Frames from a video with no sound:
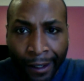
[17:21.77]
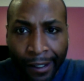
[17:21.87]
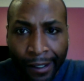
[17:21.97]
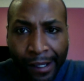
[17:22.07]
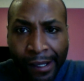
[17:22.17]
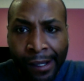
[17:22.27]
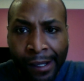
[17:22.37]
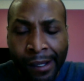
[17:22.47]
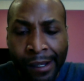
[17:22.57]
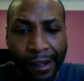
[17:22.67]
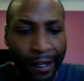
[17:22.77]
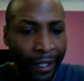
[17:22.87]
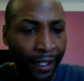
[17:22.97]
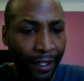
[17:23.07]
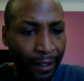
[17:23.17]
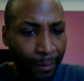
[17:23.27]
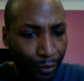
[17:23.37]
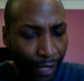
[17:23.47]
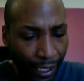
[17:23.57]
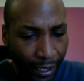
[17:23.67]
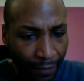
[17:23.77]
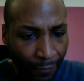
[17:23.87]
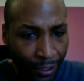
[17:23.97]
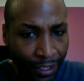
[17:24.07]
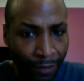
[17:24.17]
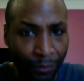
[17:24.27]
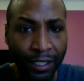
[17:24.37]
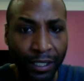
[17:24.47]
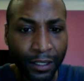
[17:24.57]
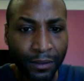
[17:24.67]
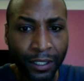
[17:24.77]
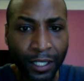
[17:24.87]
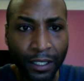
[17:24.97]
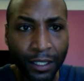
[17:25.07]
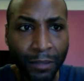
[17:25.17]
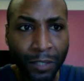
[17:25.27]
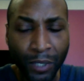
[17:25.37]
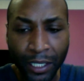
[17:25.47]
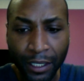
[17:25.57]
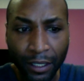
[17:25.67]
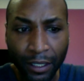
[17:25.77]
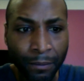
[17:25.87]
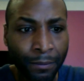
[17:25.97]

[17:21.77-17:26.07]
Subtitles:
I can't bring it up for some reason. It's not letting me bring it up.